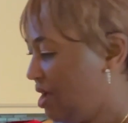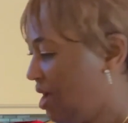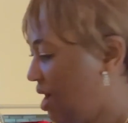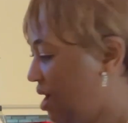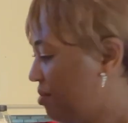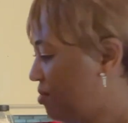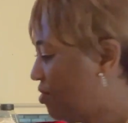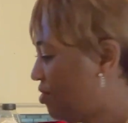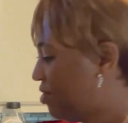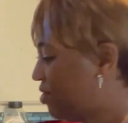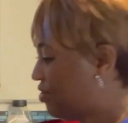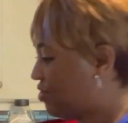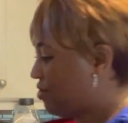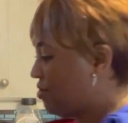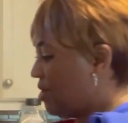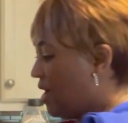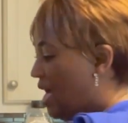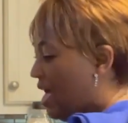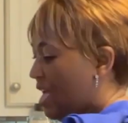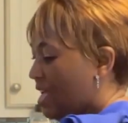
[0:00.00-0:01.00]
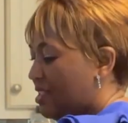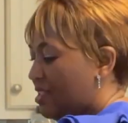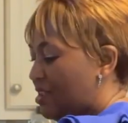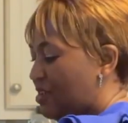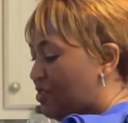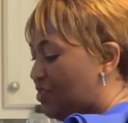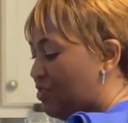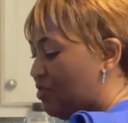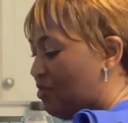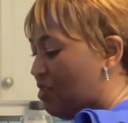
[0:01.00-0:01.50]
I'm going to add
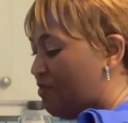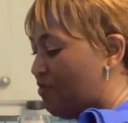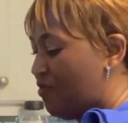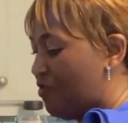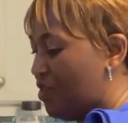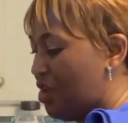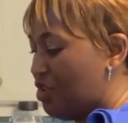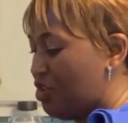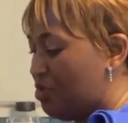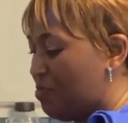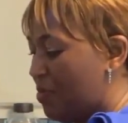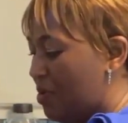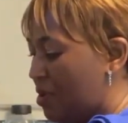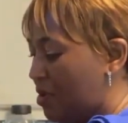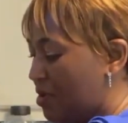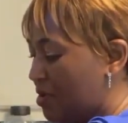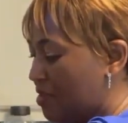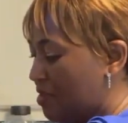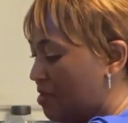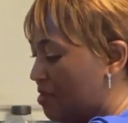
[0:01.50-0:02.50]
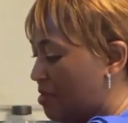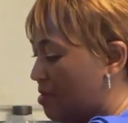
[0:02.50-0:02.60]
this to a fresh pot.